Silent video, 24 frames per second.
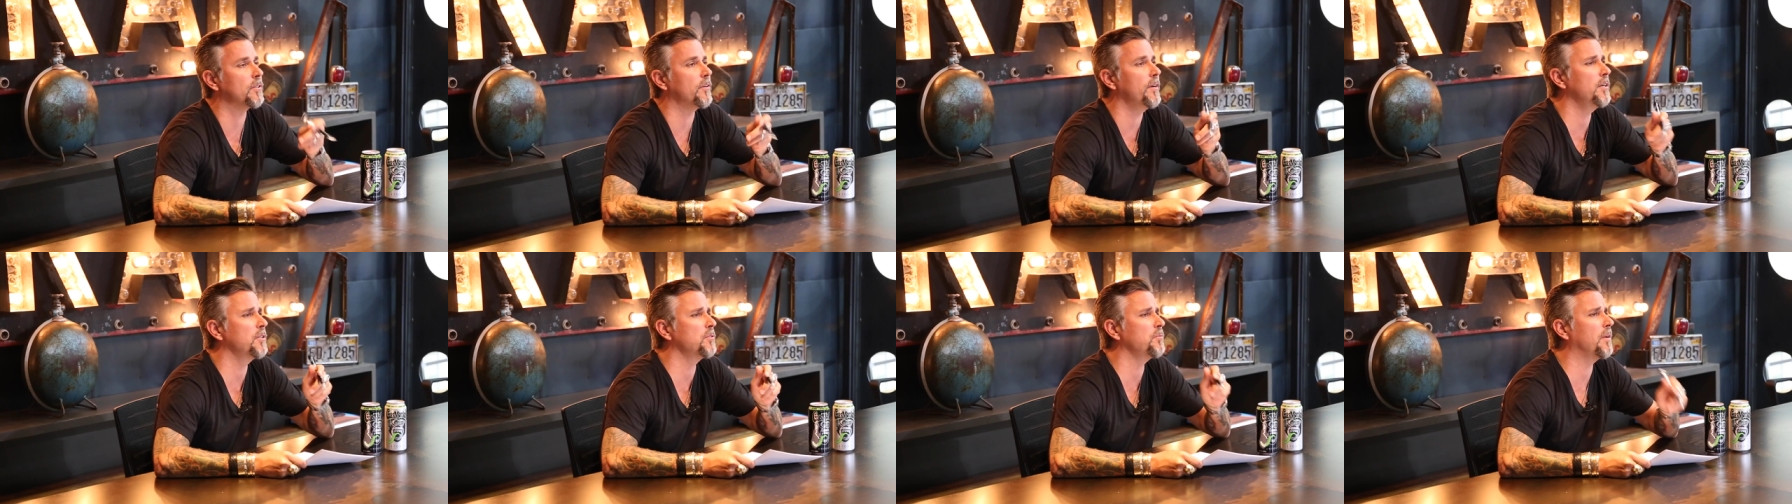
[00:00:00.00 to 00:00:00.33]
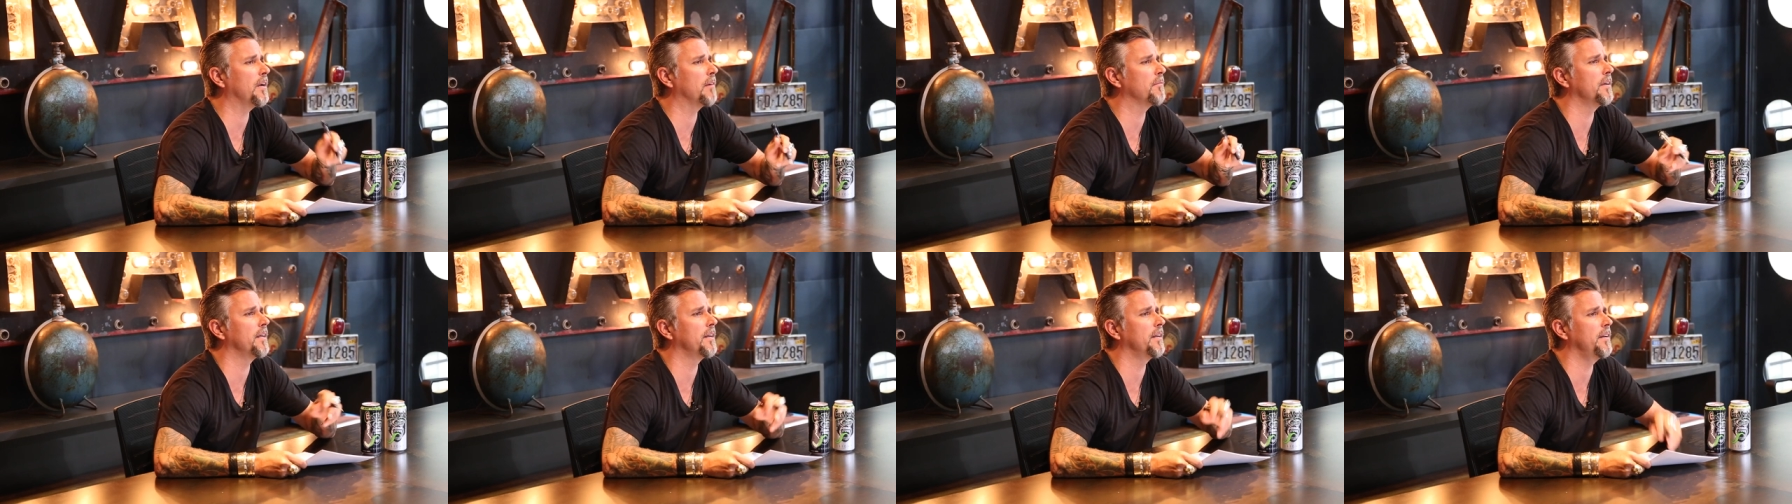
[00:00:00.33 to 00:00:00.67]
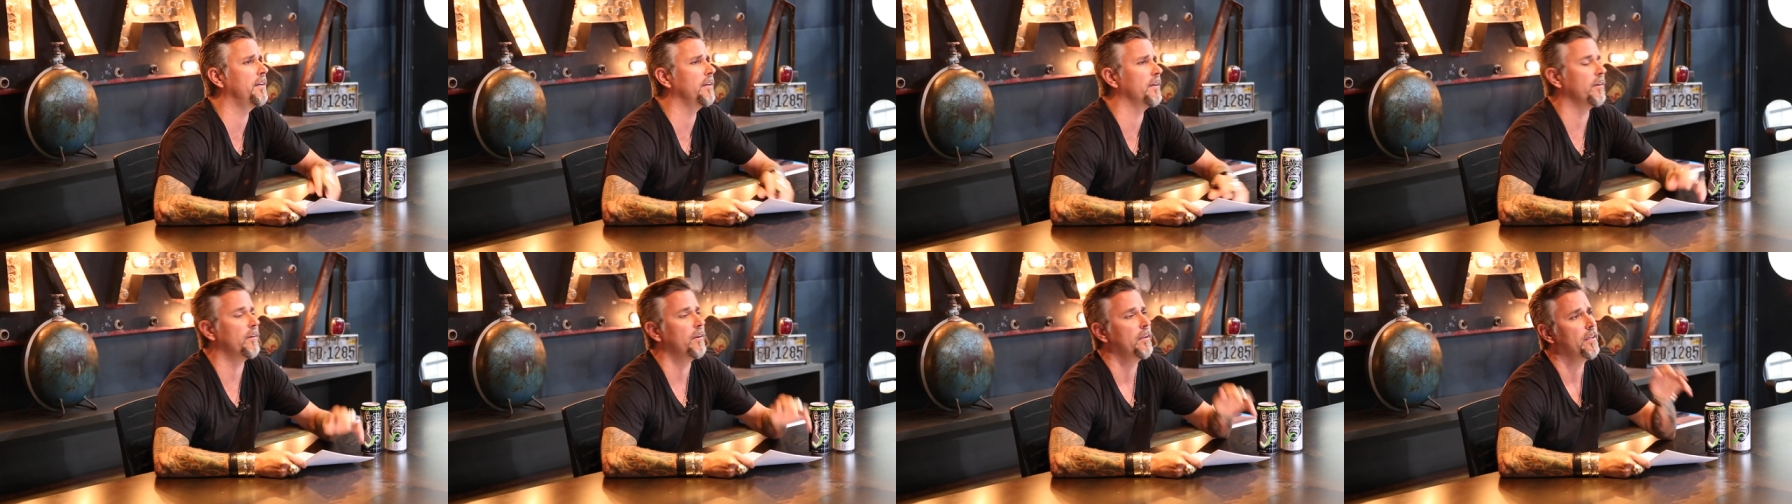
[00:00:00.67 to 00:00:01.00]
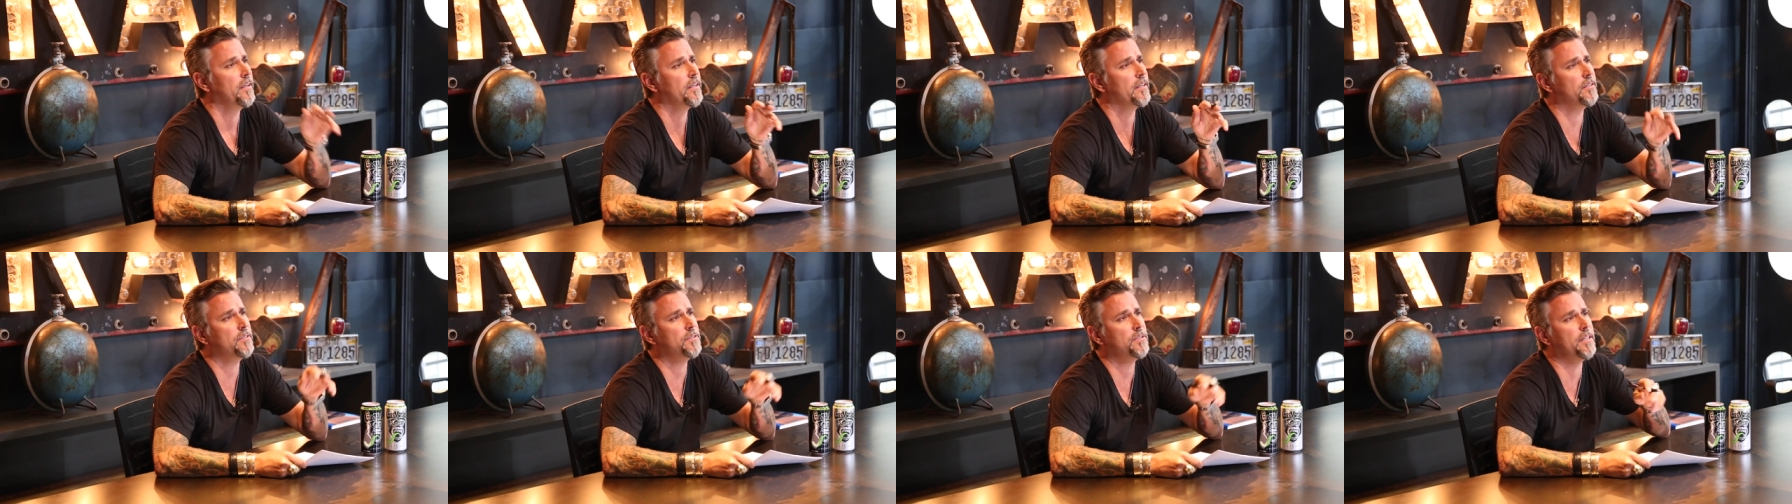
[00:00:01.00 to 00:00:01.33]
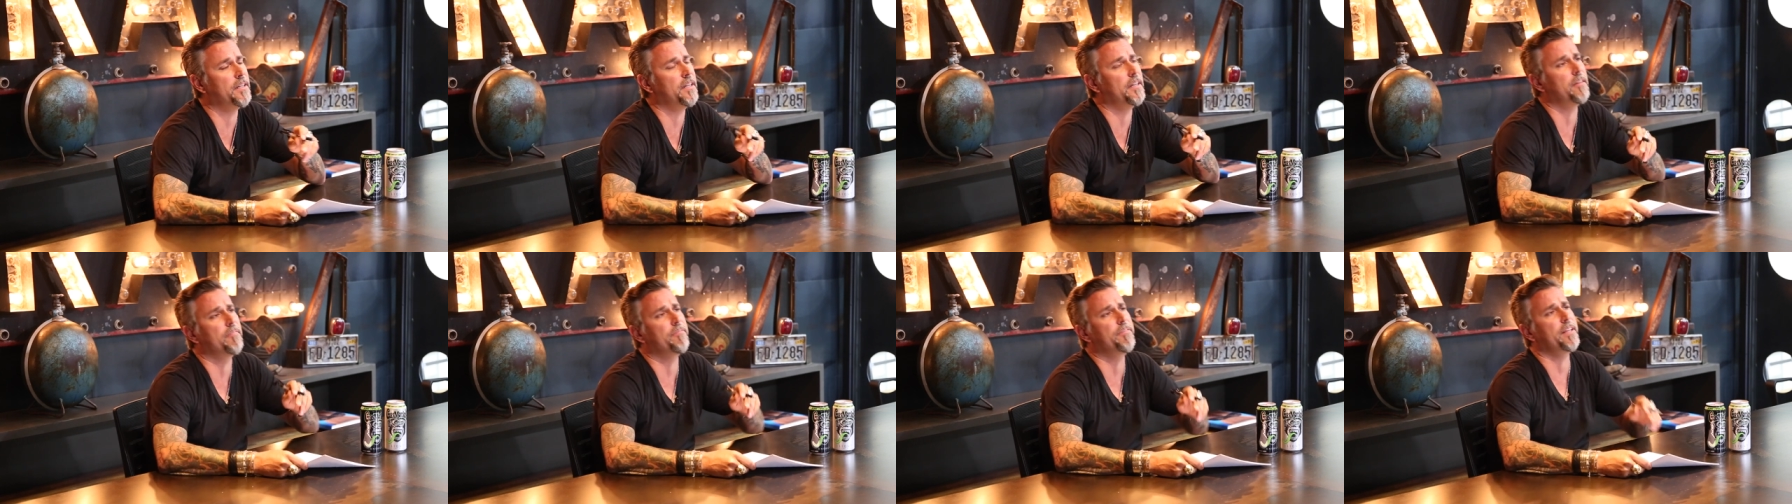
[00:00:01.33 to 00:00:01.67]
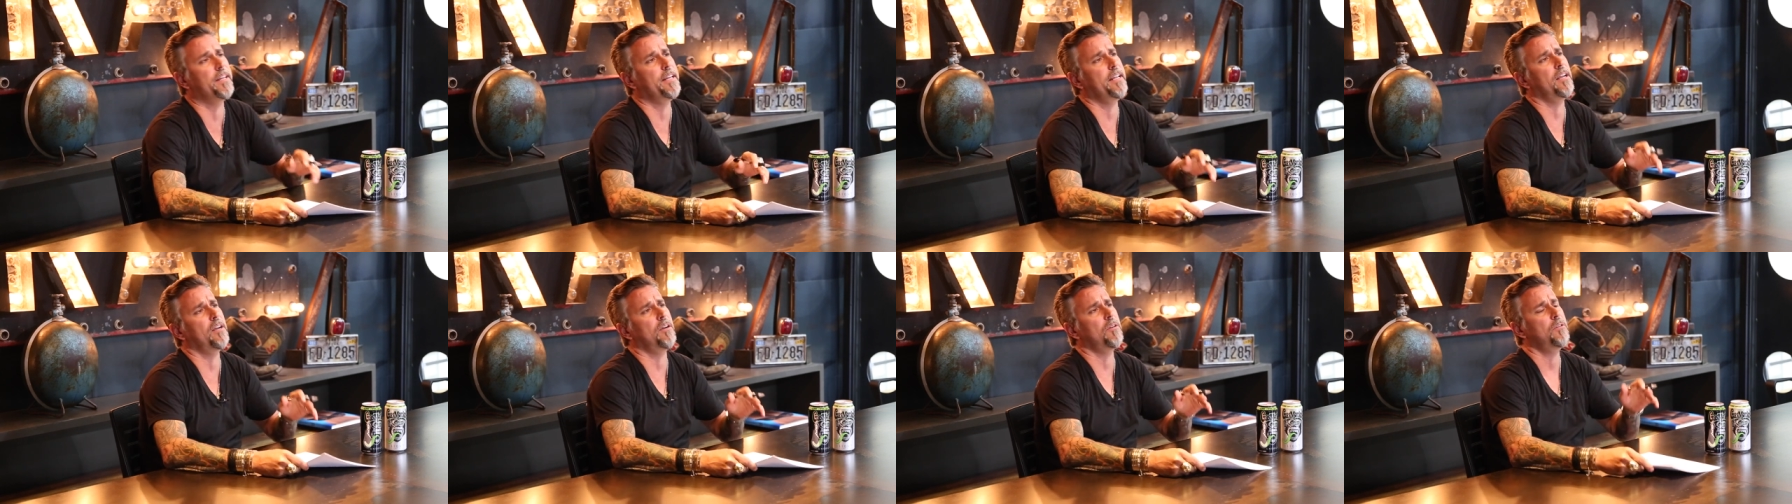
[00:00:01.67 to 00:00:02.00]
So here's what I'm going to do. You send in a
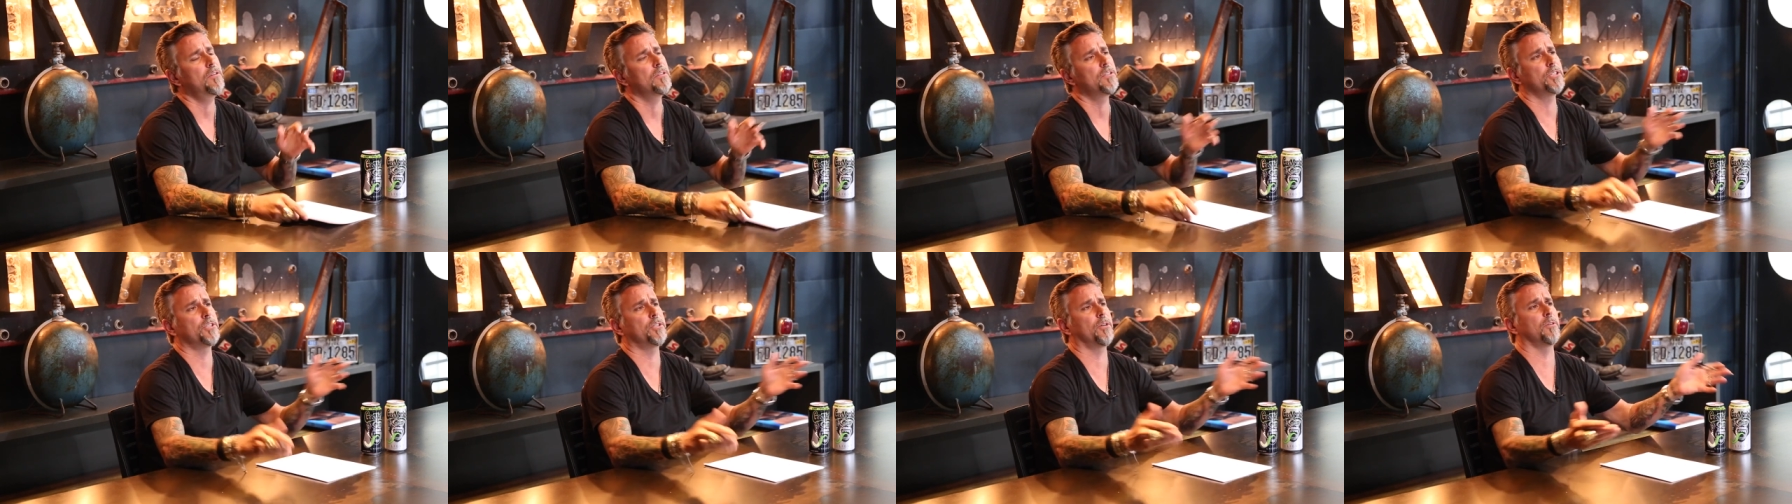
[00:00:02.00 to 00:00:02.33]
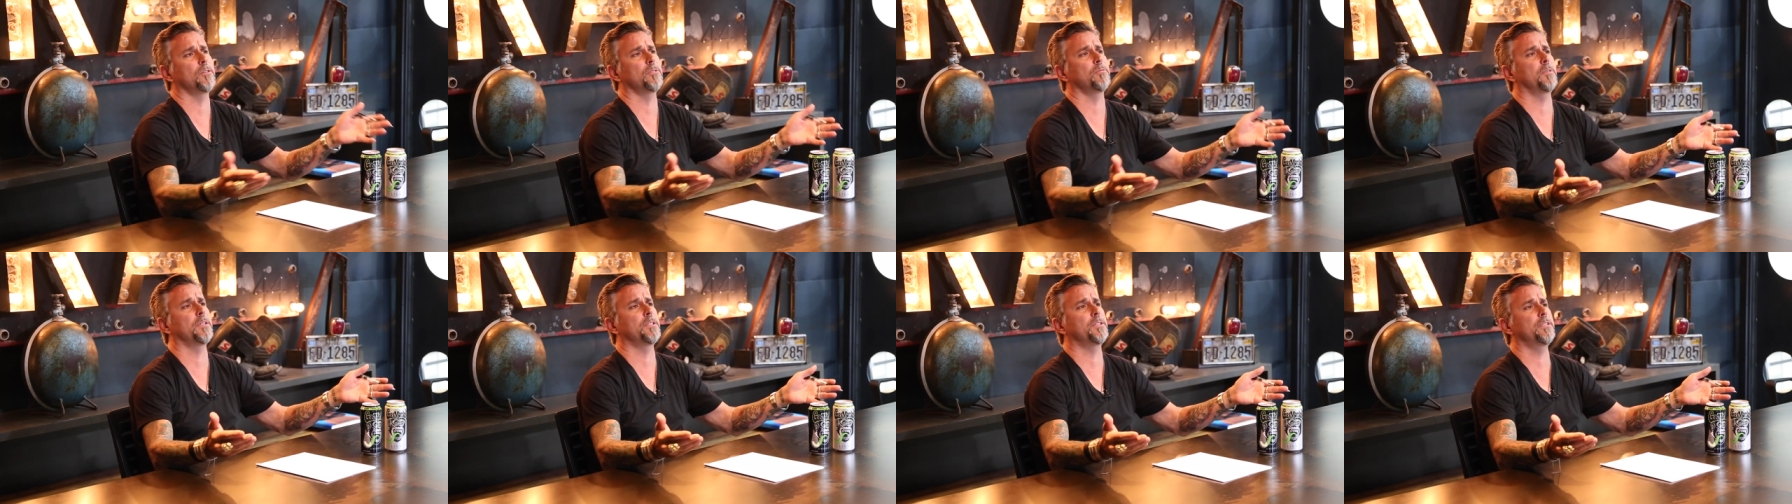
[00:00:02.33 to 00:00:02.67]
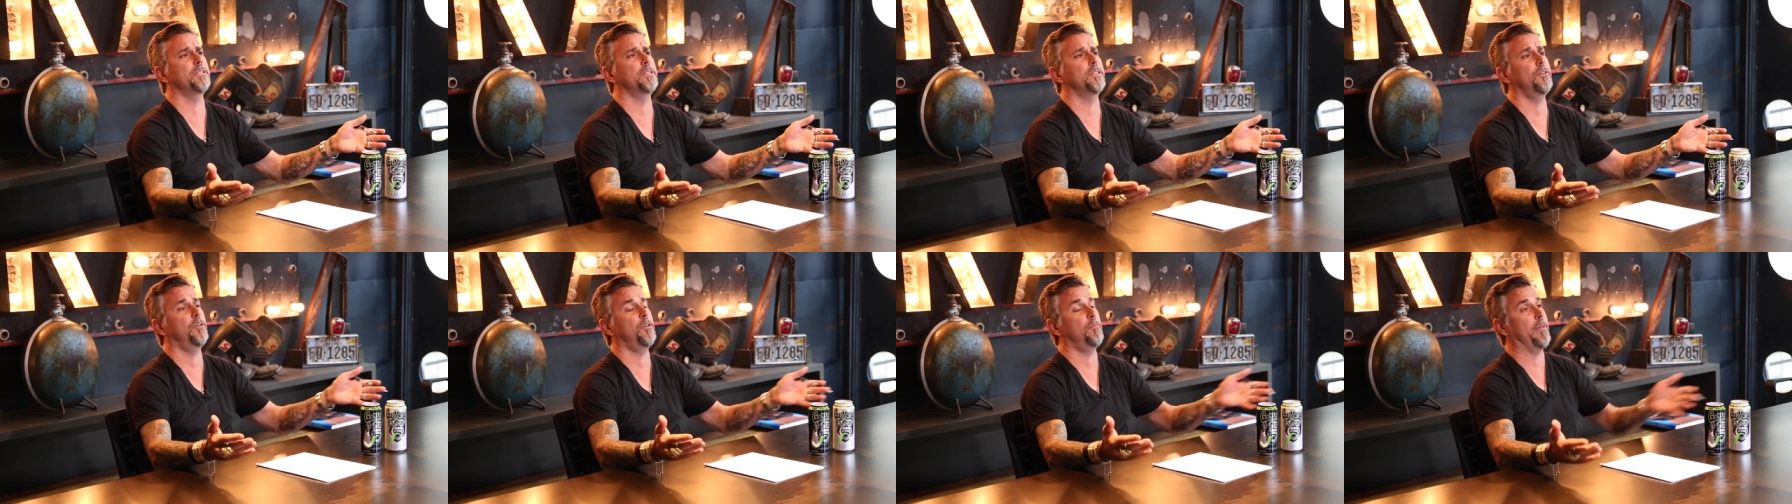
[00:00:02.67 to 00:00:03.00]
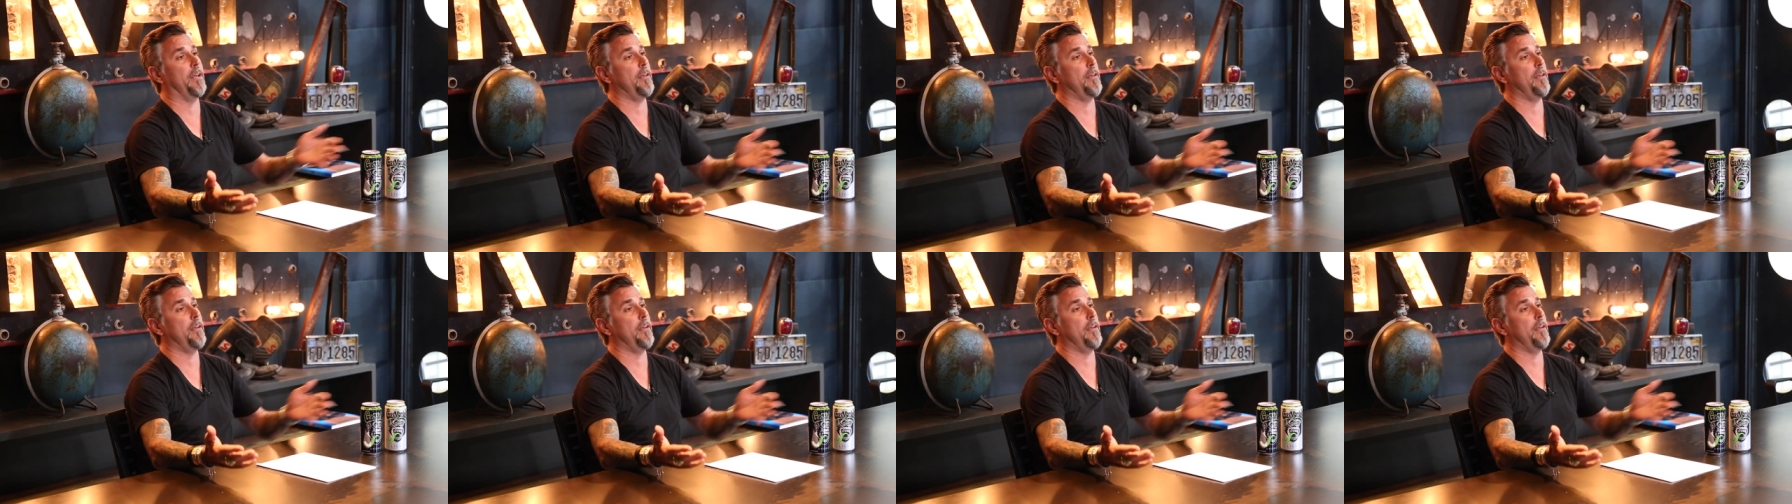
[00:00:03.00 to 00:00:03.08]
video, show us what you're doing.